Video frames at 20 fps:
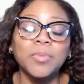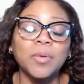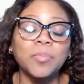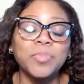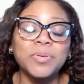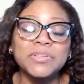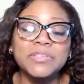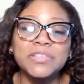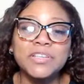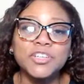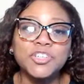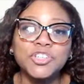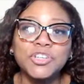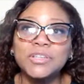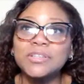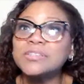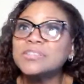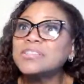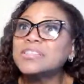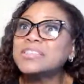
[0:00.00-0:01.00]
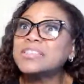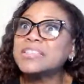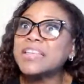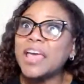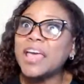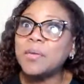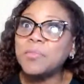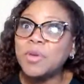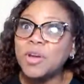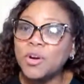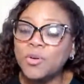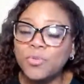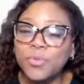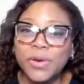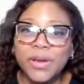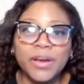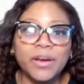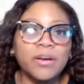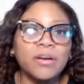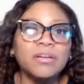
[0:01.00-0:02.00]
position, same
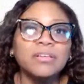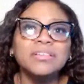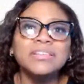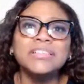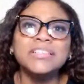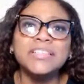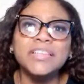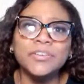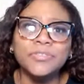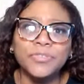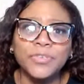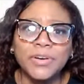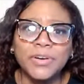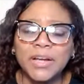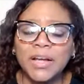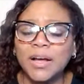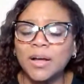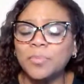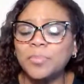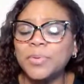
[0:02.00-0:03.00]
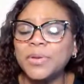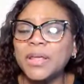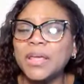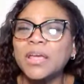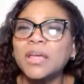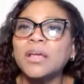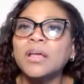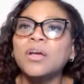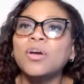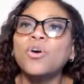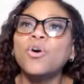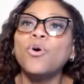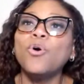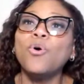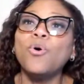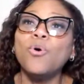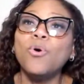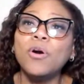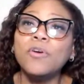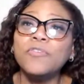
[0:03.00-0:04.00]
career, different company,
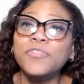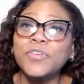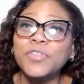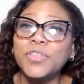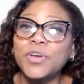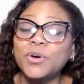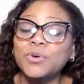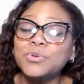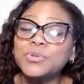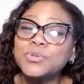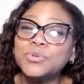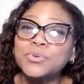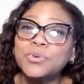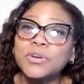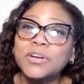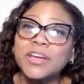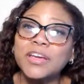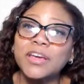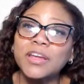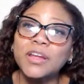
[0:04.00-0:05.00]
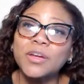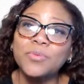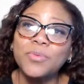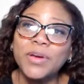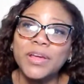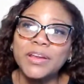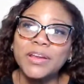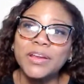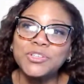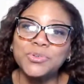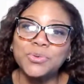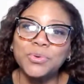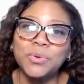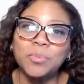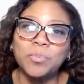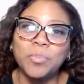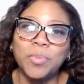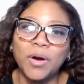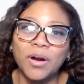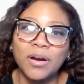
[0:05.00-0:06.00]
or for those who are getting ready to
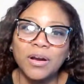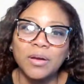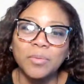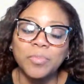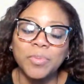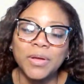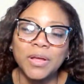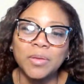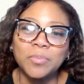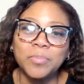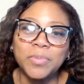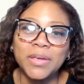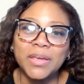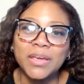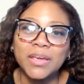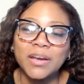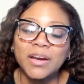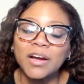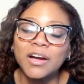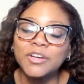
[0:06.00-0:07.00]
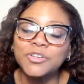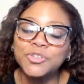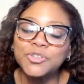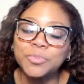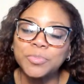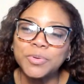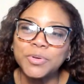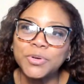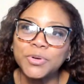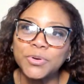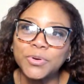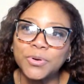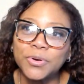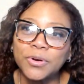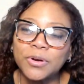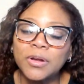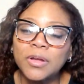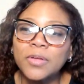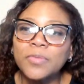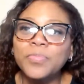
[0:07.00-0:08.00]
embark upon being an
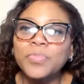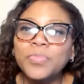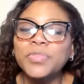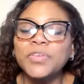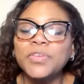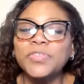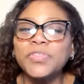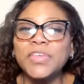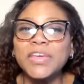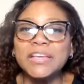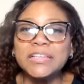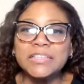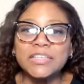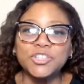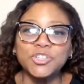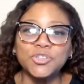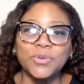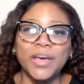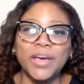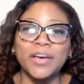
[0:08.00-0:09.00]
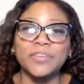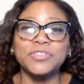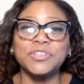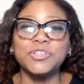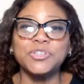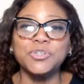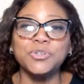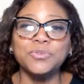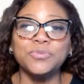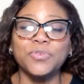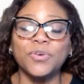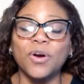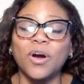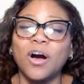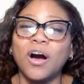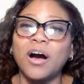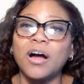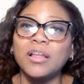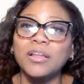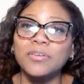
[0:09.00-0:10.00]
entrepreneur. The things that you have to do for
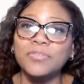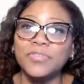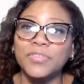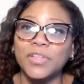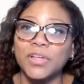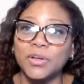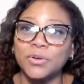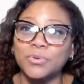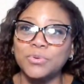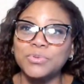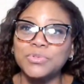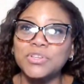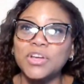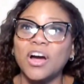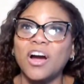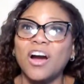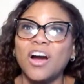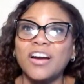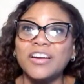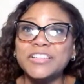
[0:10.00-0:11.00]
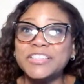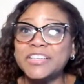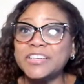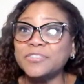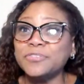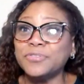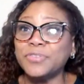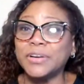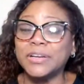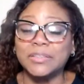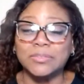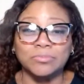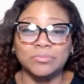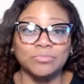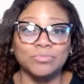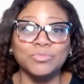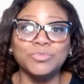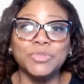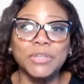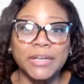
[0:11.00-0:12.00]
all of those are different,
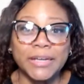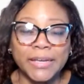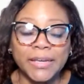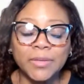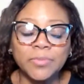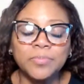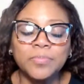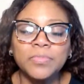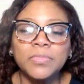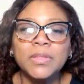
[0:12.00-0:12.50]
right?